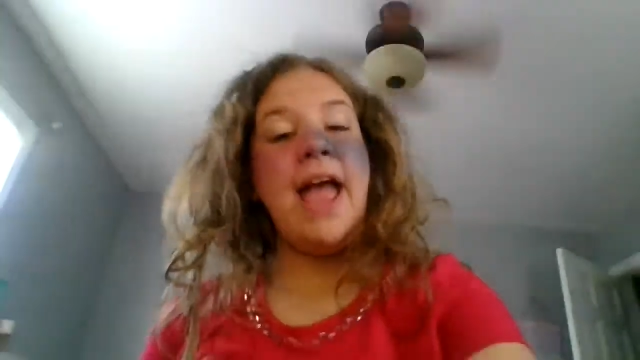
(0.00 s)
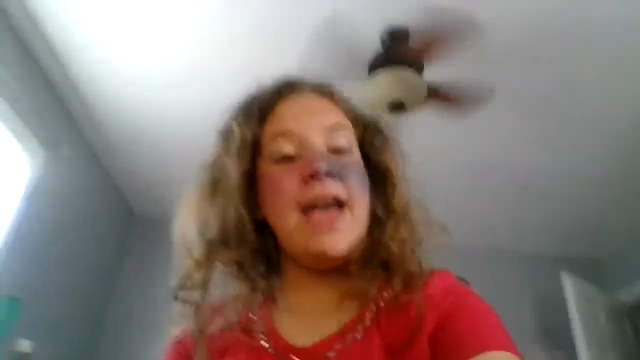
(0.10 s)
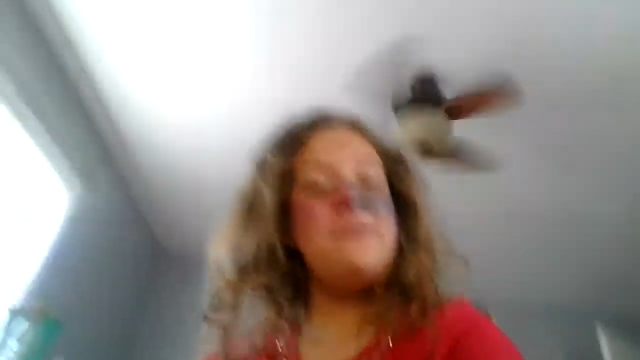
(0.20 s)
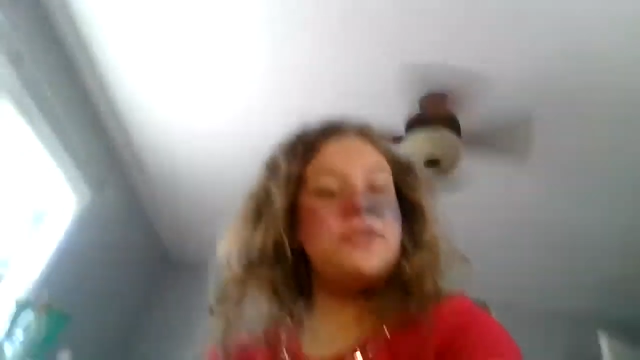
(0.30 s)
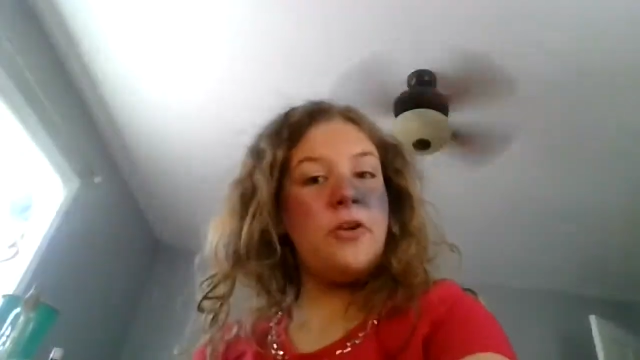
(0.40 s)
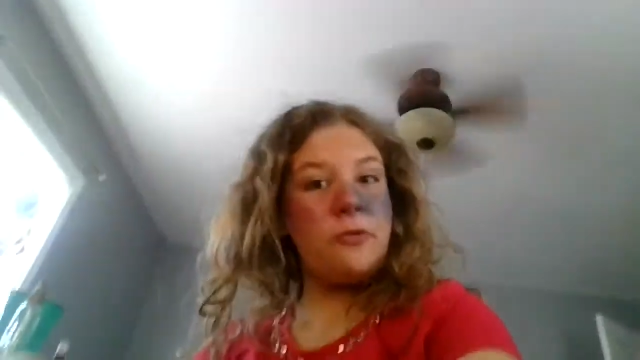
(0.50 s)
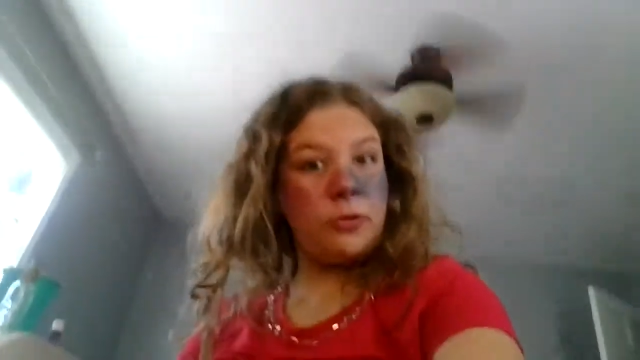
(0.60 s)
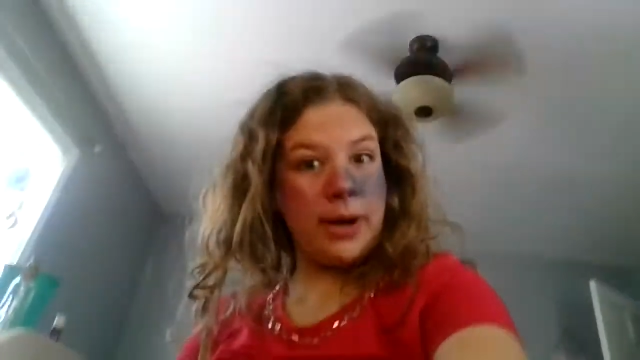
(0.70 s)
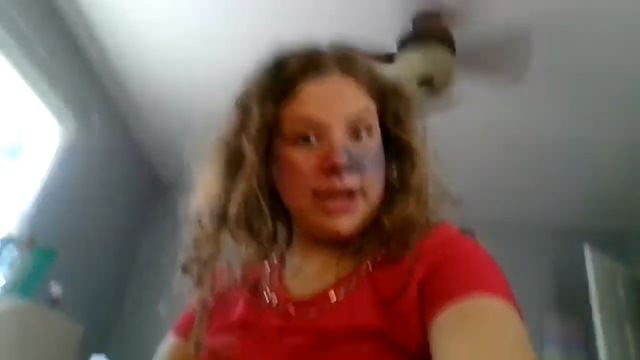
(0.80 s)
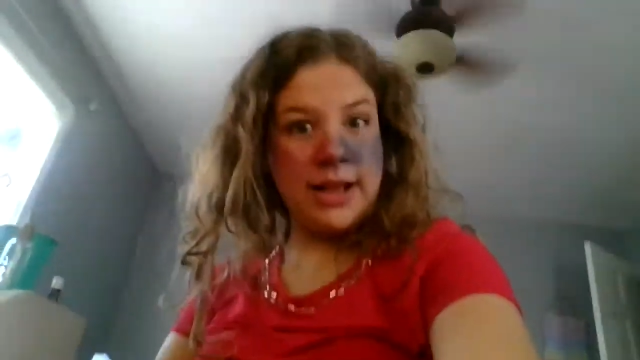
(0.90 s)
and feel
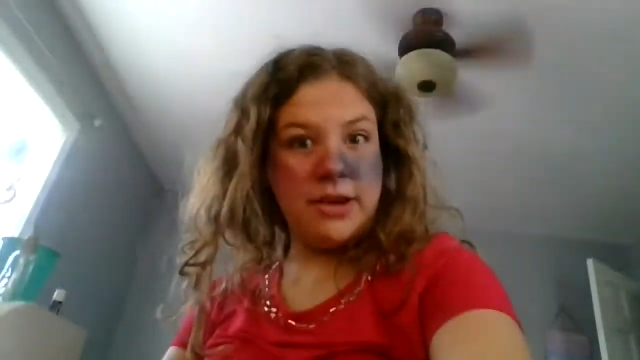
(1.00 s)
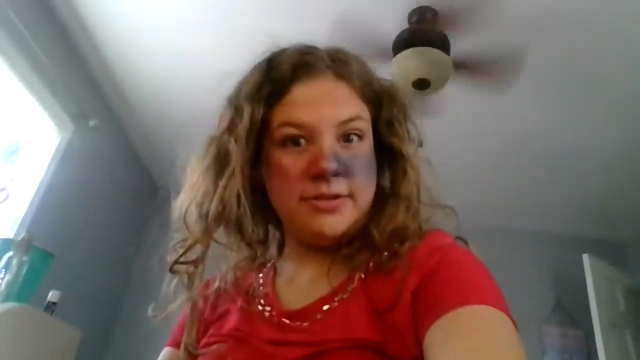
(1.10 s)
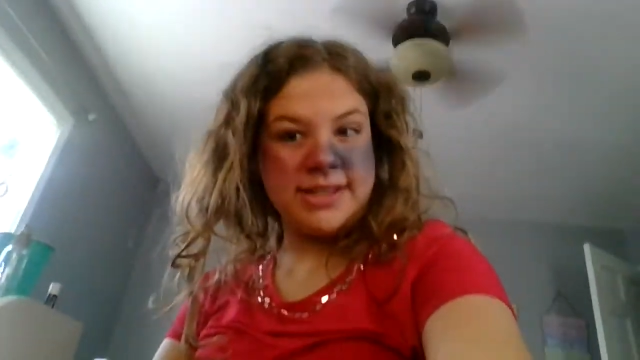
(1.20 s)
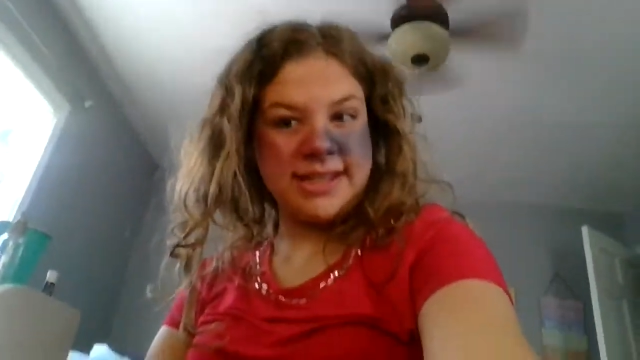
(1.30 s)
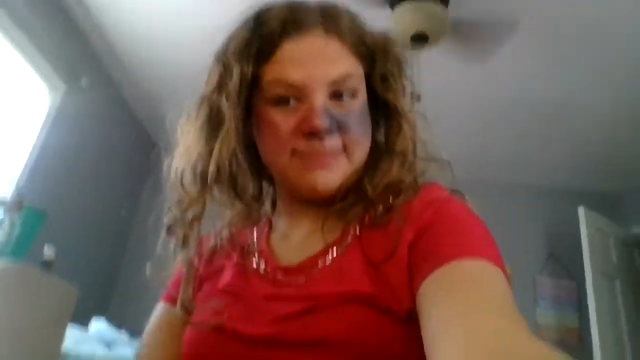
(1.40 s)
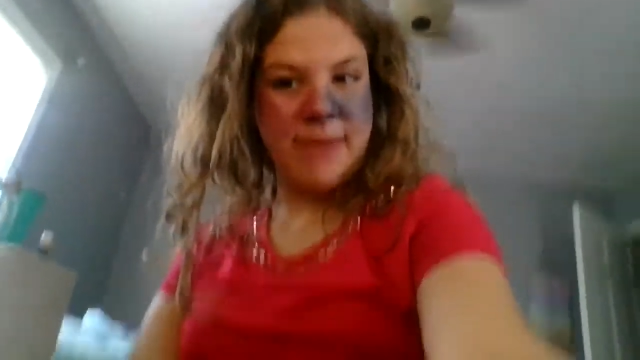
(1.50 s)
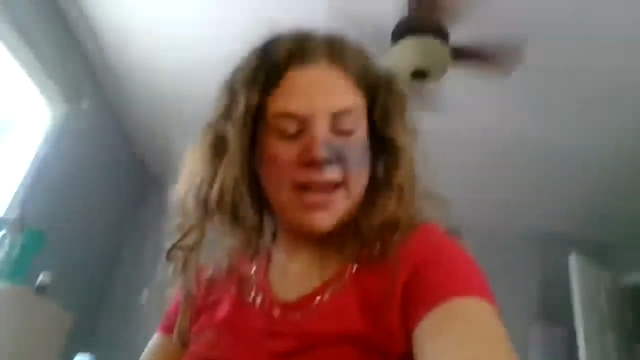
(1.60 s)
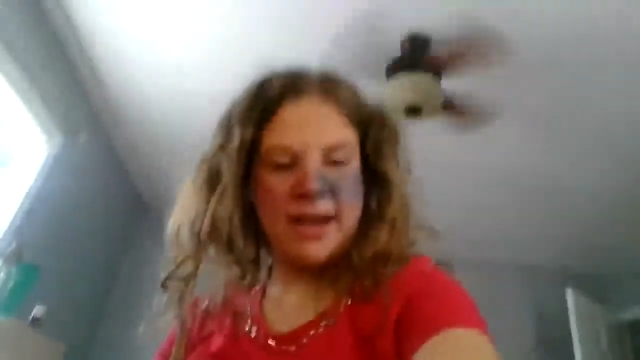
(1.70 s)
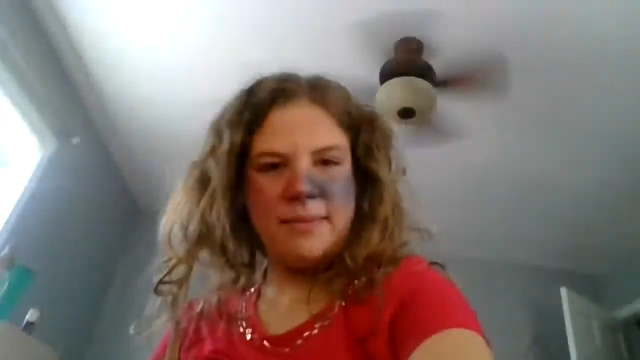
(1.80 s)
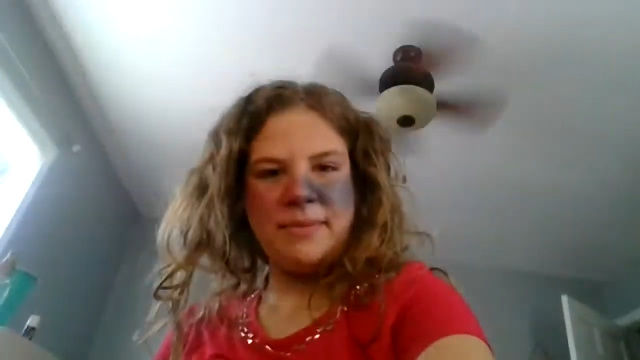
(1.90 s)
free to use this
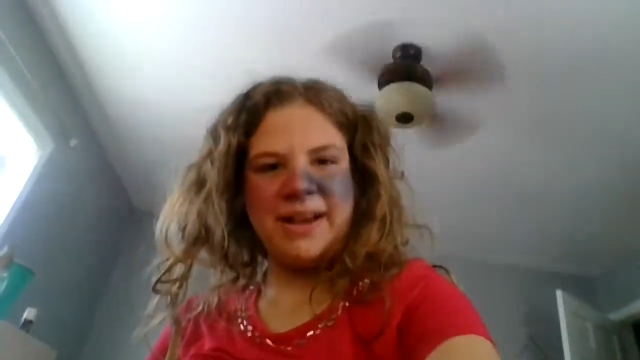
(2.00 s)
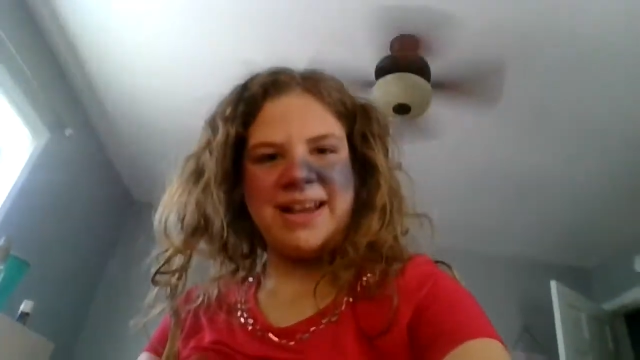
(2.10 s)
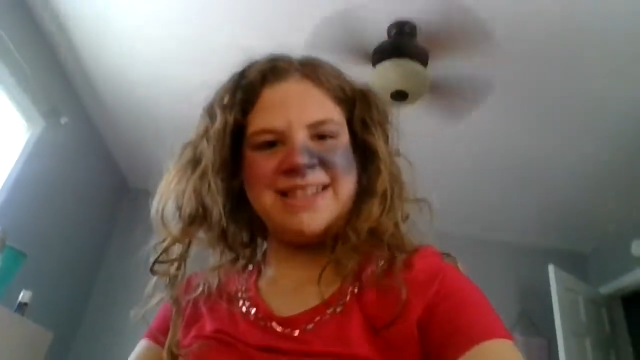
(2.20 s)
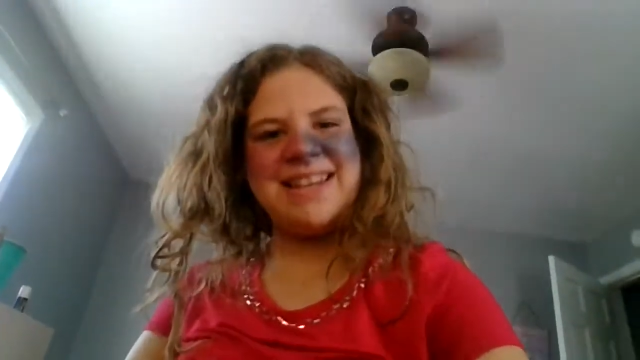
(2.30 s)
makeup because